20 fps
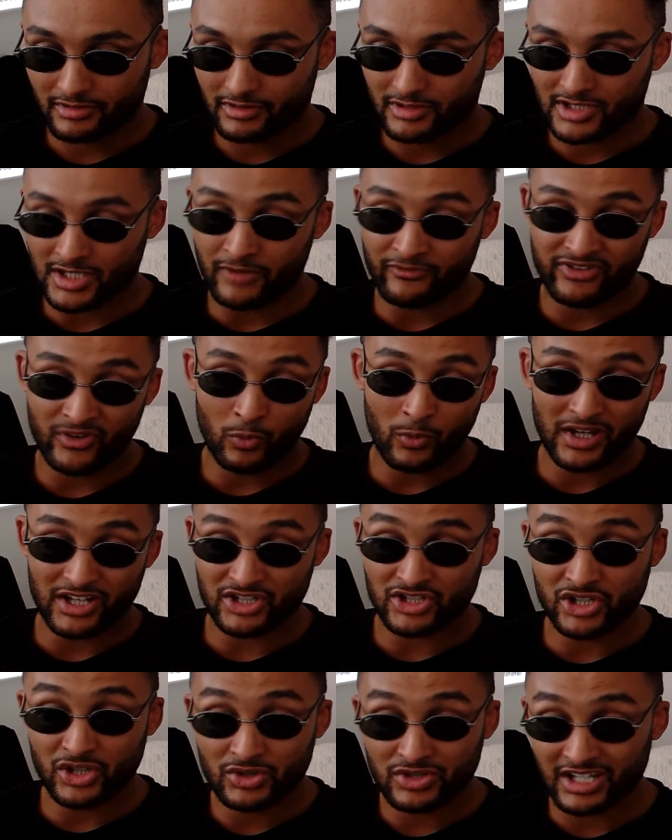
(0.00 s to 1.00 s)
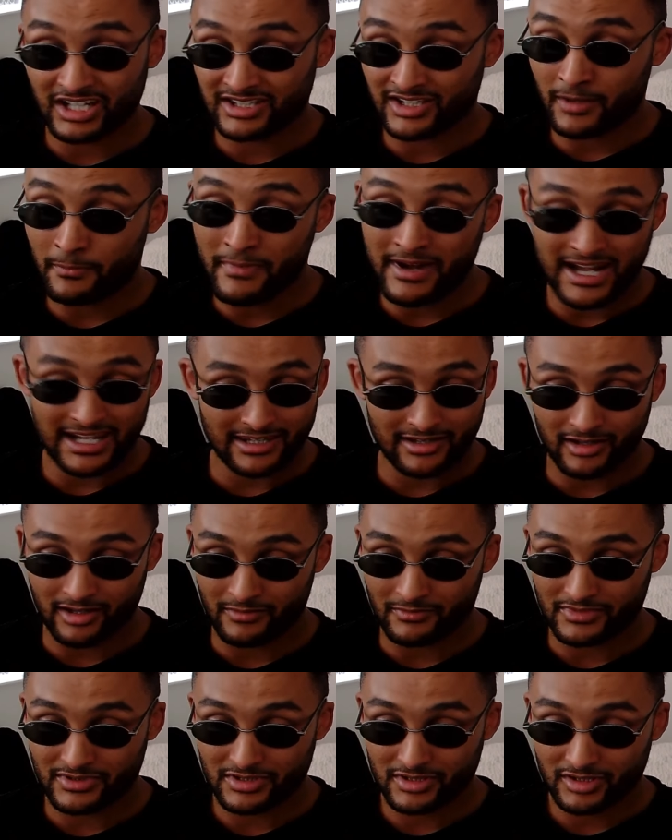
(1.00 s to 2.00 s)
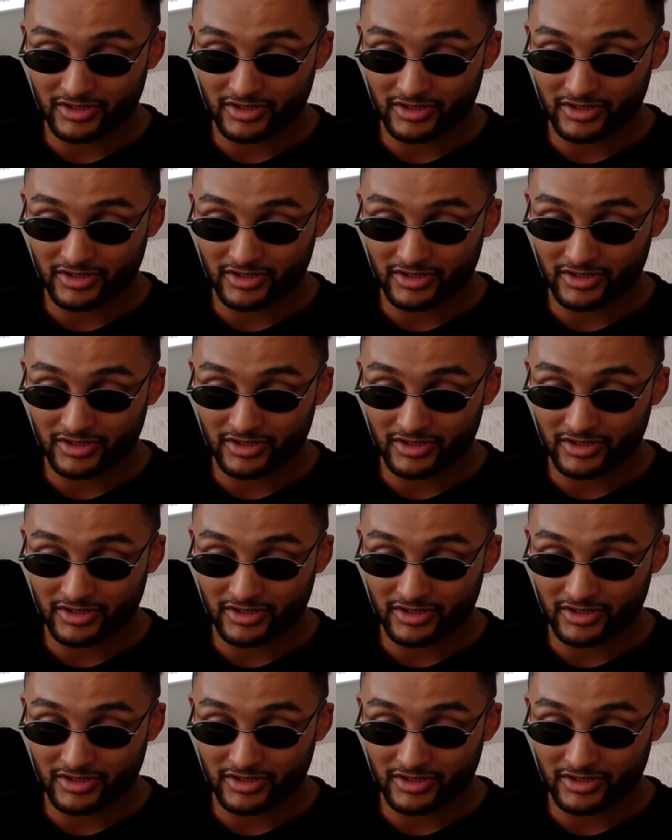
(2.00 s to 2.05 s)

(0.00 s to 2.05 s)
Something which Usyk's done many times.